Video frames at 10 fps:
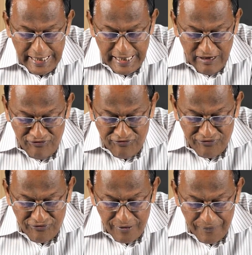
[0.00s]

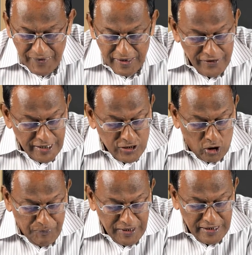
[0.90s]
If the
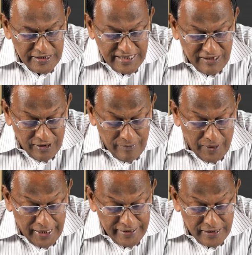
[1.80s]
topic is given
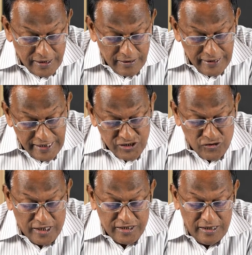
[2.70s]
by the
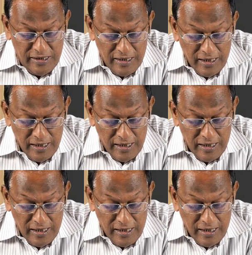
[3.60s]
instructor,